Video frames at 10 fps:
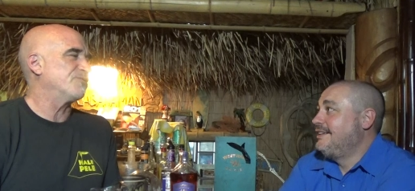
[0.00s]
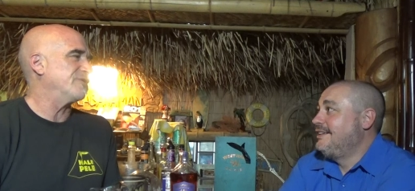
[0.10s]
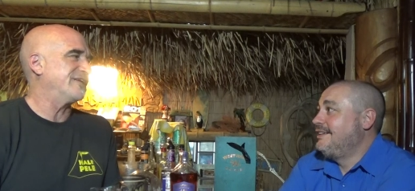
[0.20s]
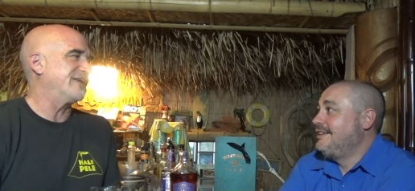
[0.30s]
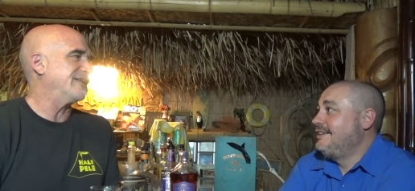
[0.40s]
Speaker 1: are
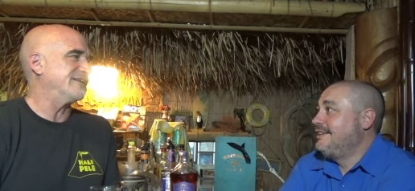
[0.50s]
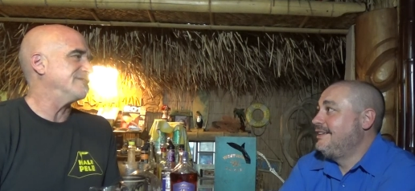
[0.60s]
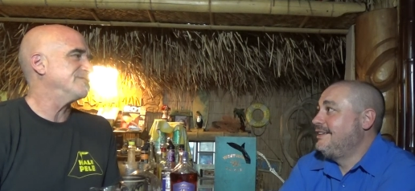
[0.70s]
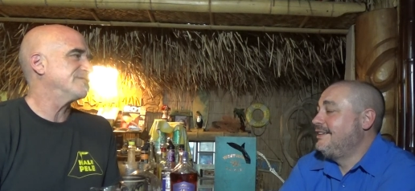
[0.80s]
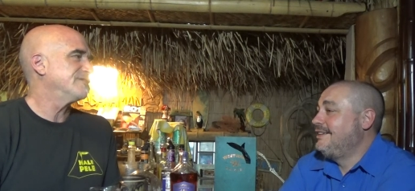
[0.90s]
really
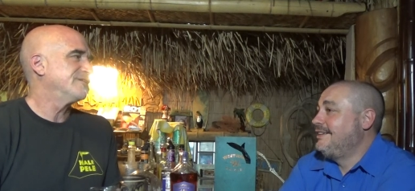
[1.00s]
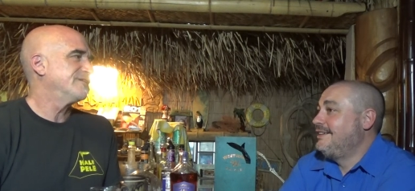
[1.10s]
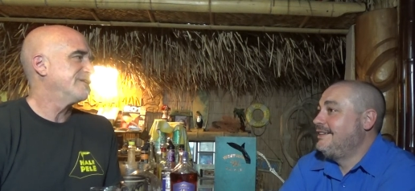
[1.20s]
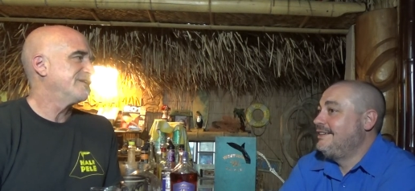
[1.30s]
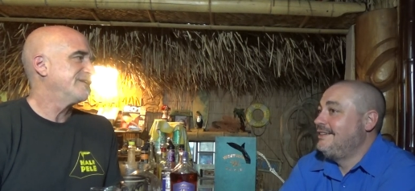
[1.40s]
aliens.
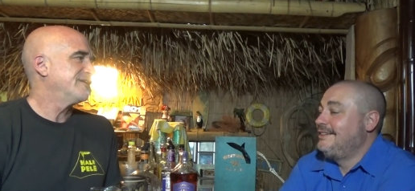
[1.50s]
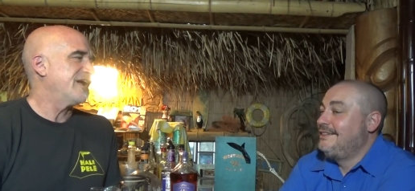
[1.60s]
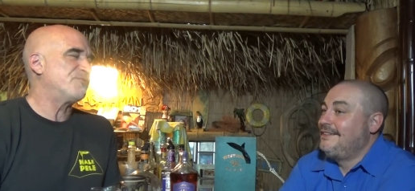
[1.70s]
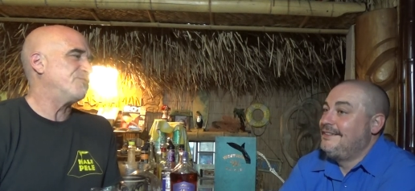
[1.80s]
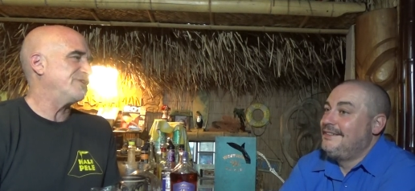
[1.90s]

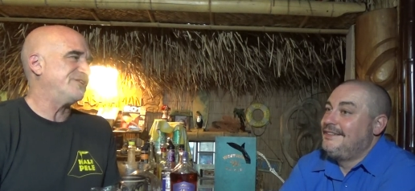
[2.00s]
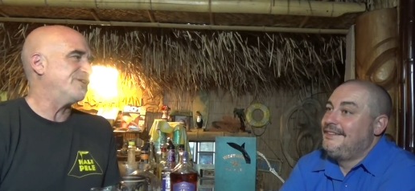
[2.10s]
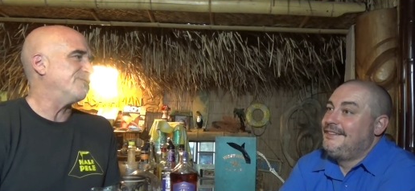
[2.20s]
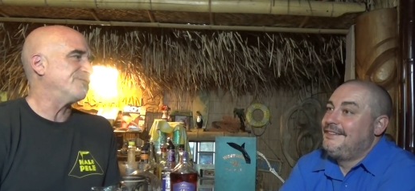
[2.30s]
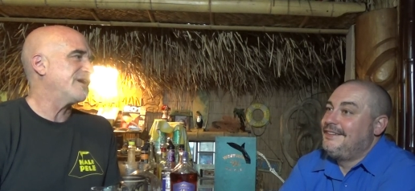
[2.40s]
I really
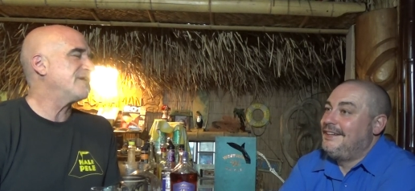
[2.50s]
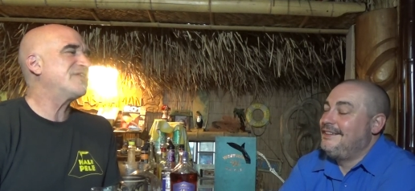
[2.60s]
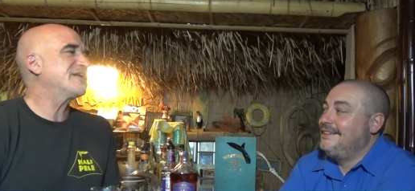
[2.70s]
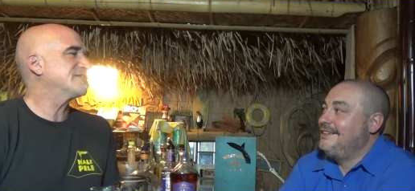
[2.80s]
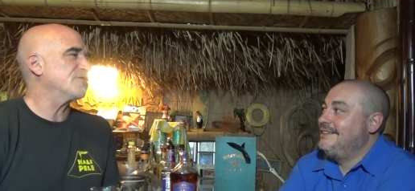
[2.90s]
don't. I think